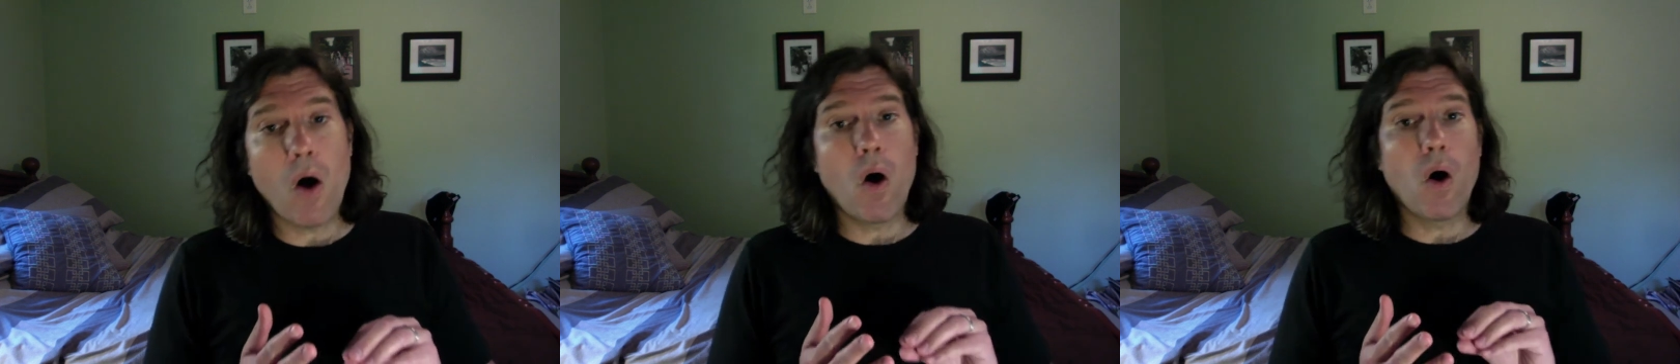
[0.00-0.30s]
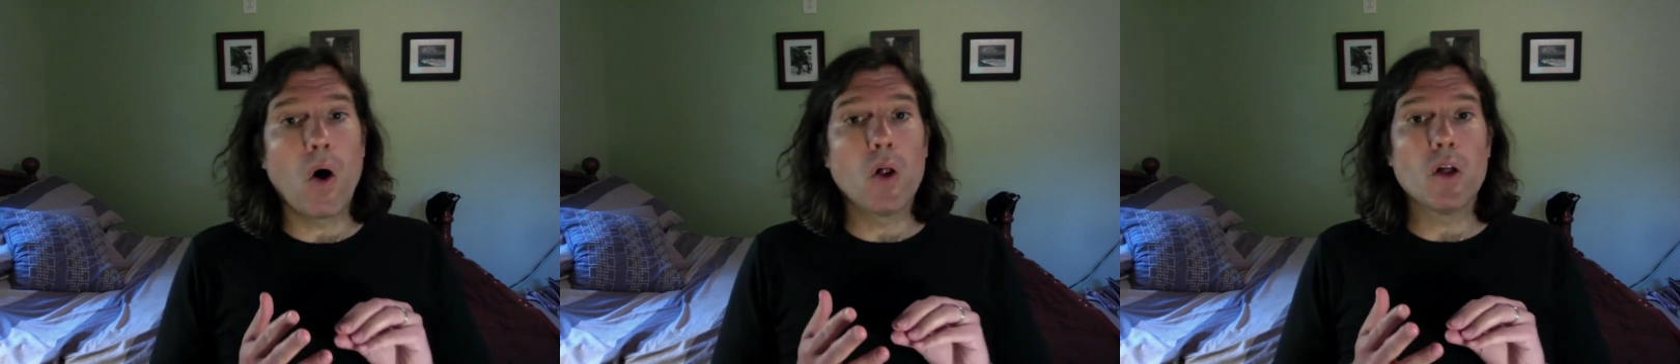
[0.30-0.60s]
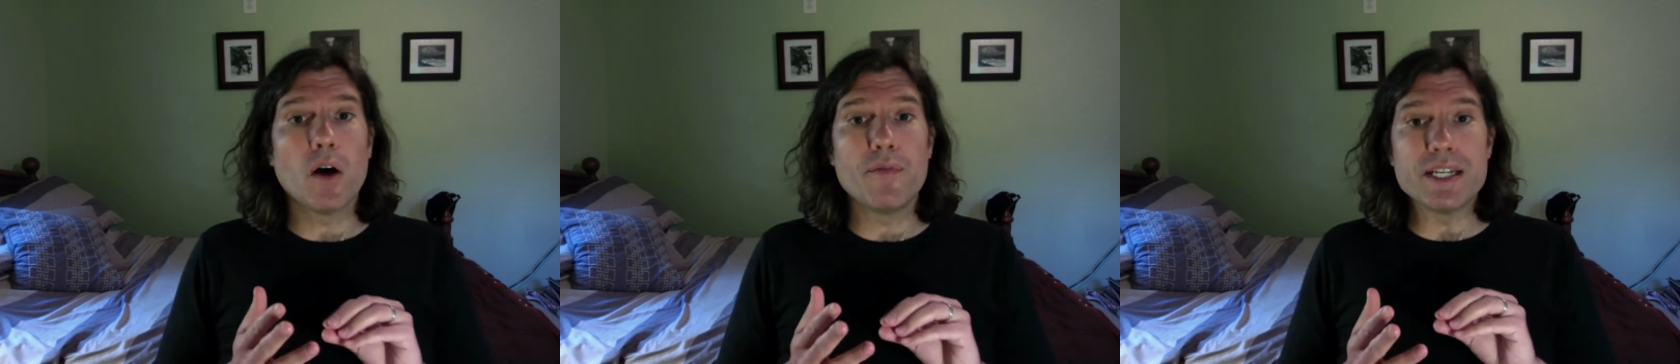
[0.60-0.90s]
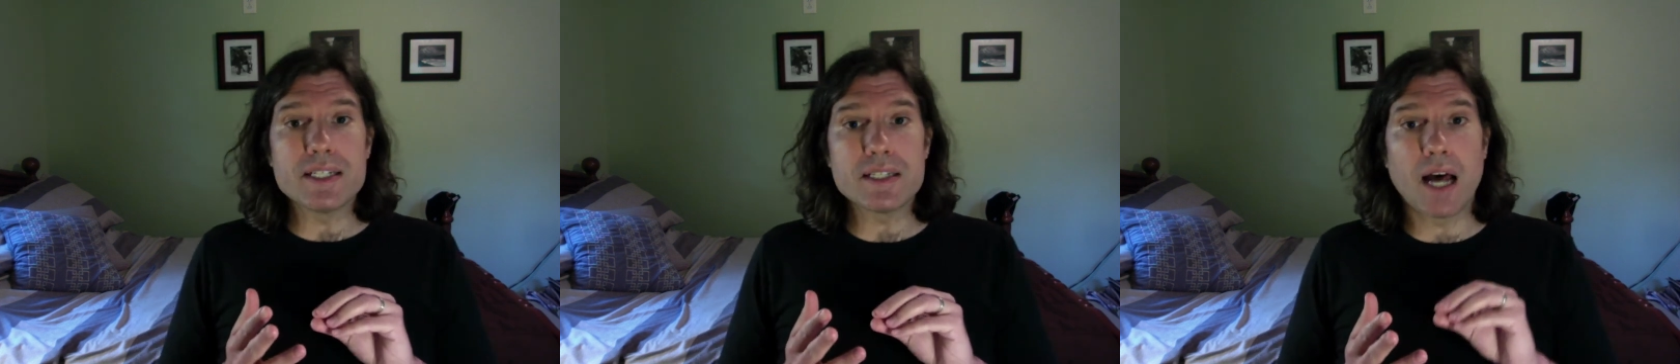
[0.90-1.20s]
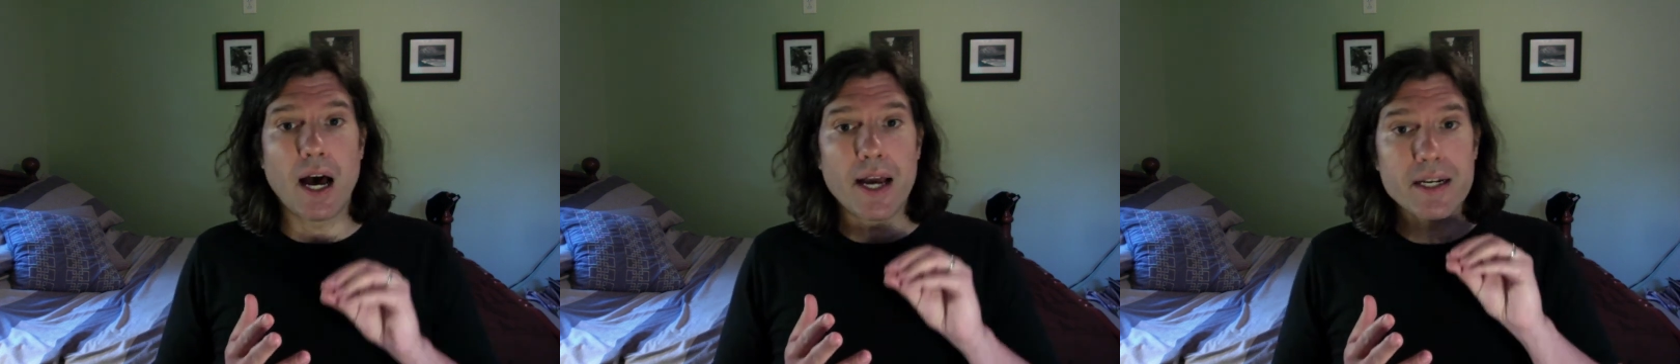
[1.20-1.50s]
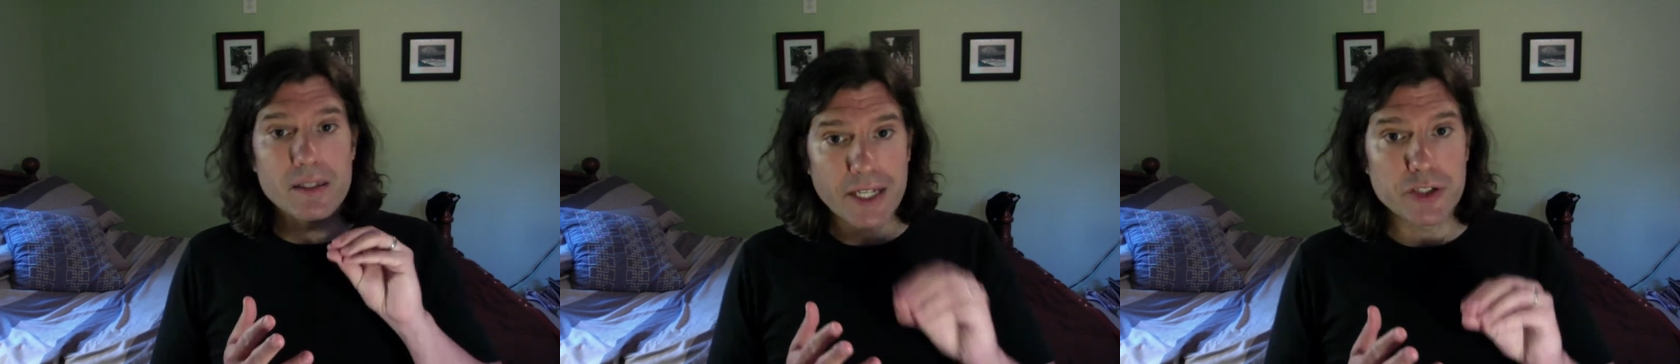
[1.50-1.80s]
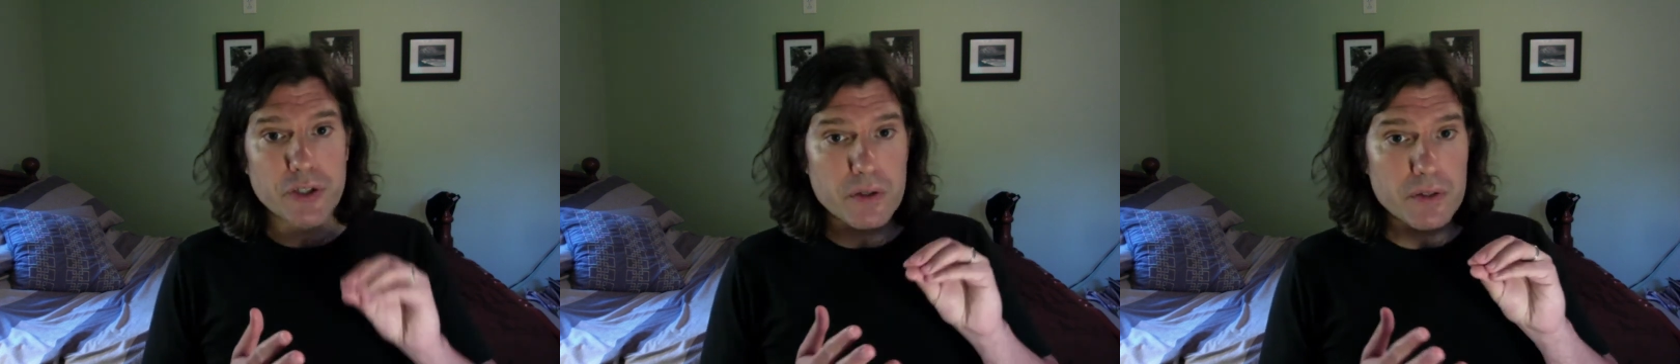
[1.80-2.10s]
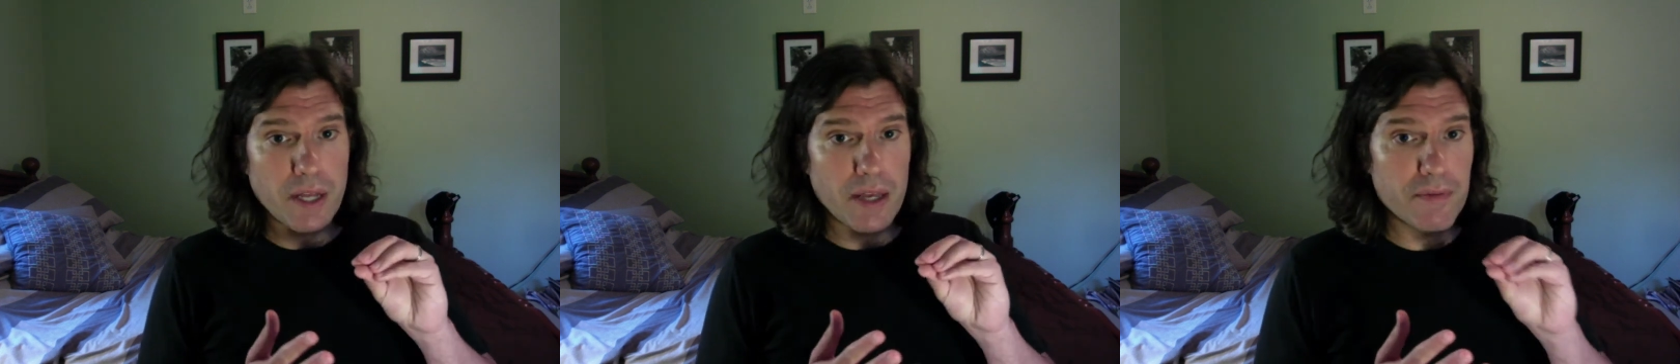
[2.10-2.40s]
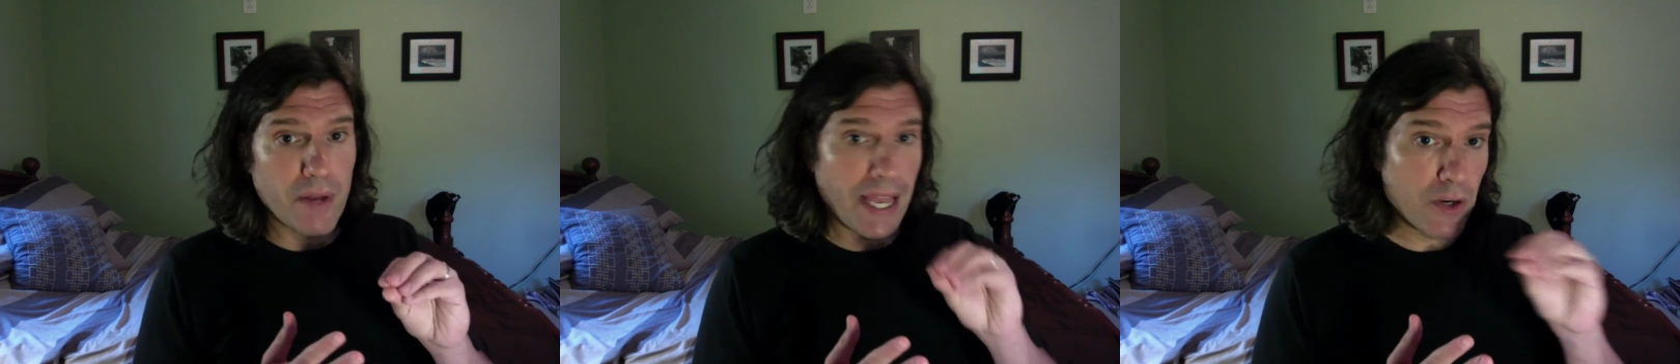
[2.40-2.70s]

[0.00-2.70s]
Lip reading: all of the assigned lectures and